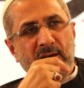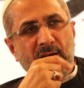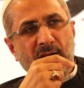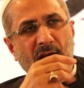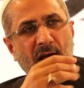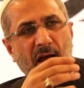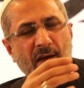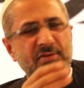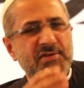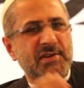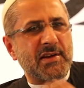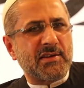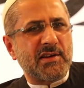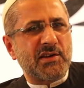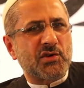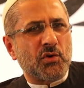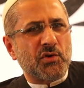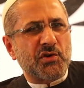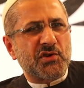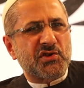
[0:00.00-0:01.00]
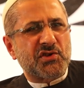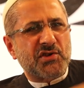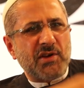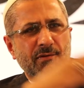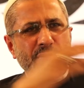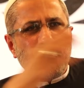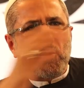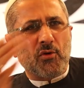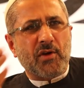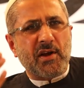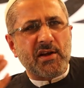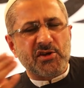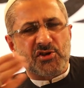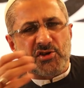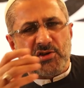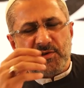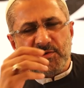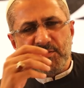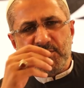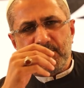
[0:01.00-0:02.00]
I've said this on several
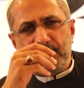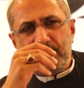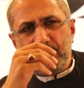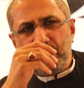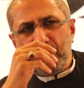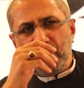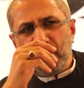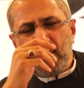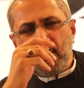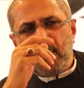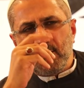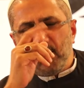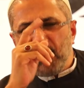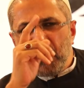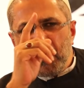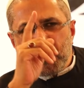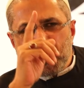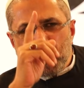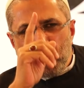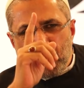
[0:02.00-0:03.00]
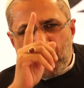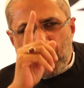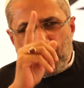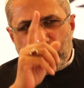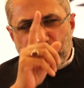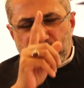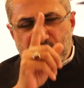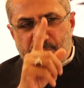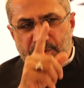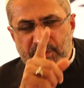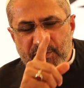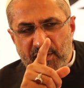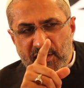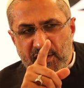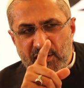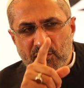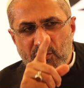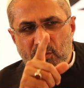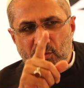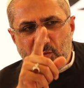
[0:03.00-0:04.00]
occasions that there is no difference between a
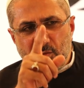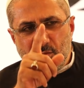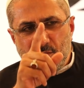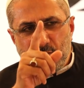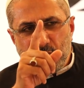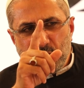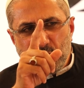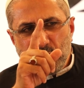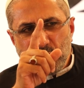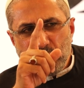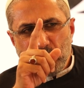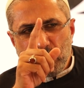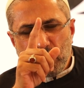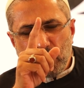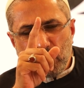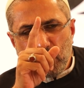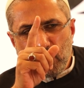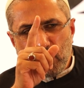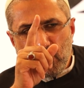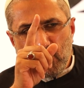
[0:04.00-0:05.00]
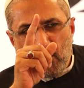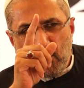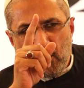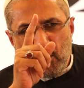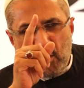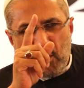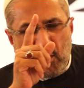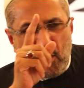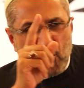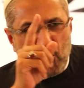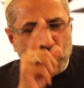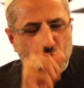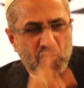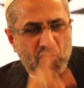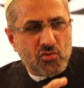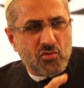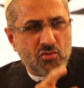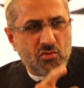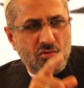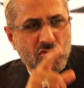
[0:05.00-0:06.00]
Hindu a
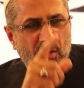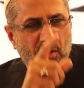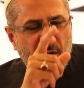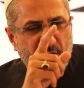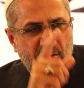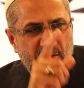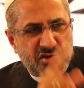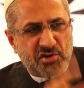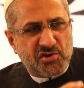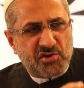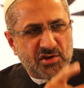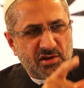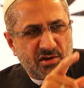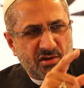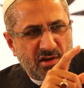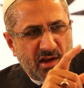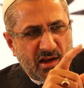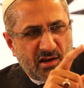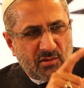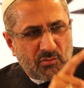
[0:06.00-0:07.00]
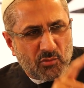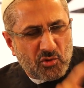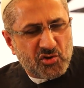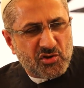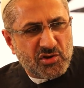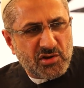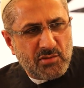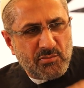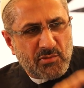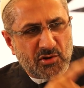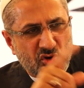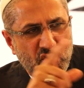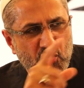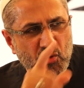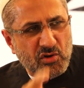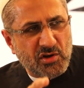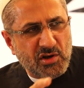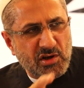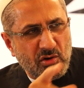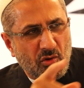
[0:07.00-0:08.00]
Jew, a Christian, and a Muslim, a
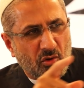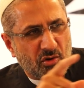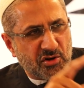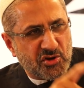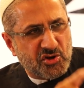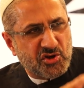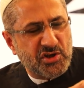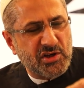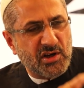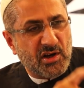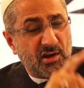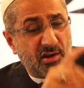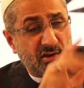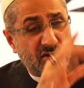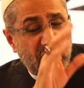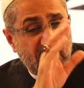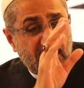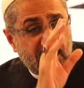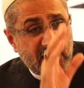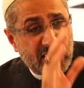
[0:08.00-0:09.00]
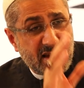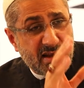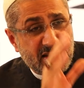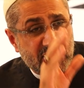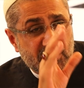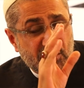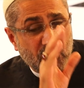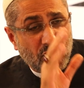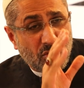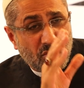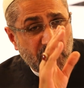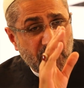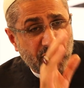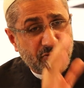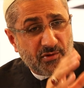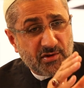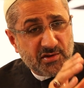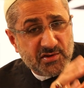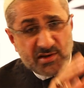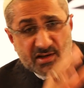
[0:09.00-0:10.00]
Sunni, or a Shia. There is no
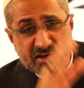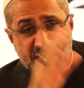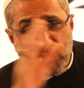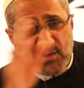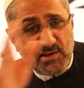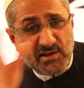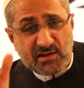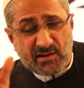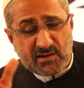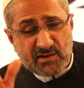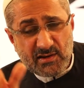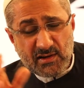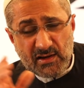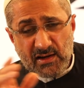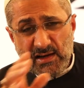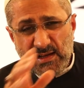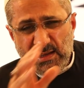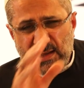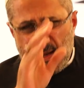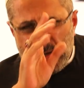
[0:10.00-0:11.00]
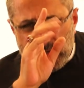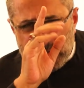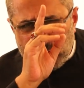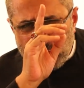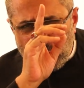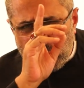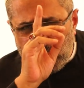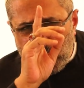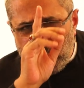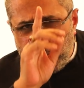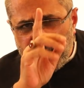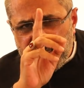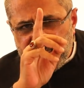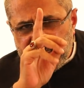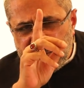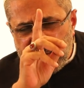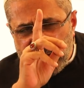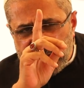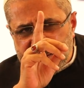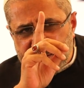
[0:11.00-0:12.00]
difference in a Sikh. There is no difference
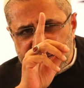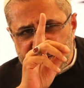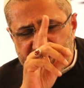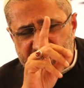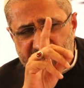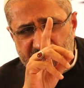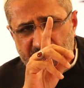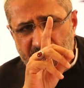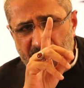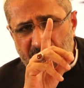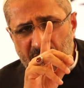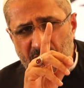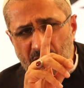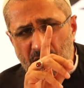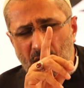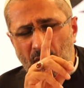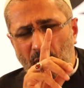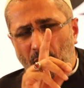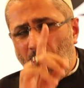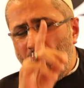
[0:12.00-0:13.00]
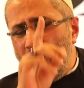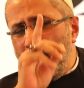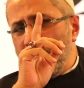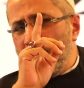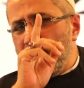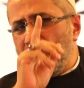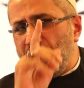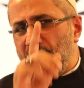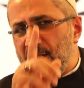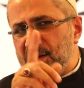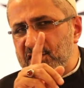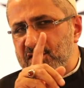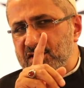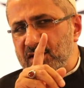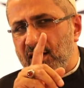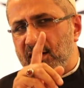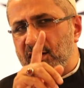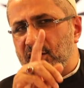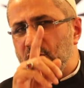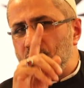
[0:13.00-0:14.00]
in essence. All of us
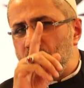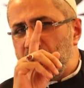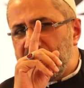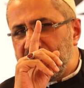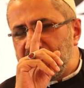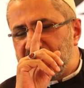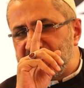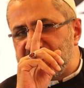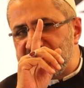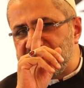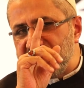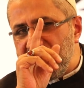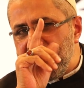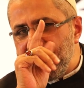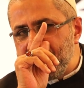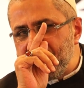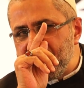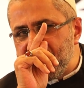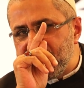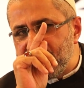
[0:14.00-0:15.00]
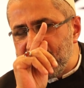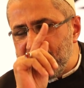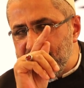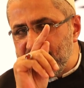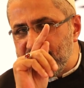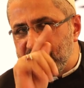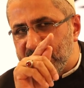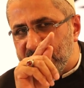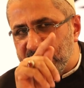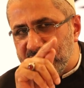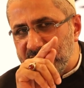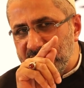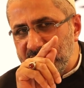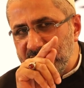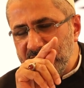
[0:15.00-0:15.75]
are doing the same thing,